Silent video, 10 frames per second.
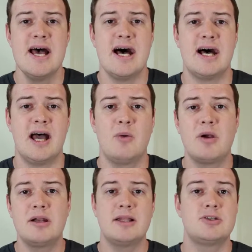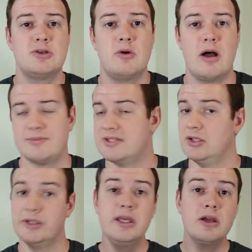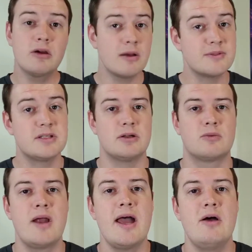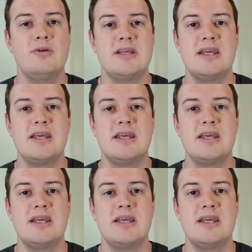I wanted to let you know I'm still here, I'm still around.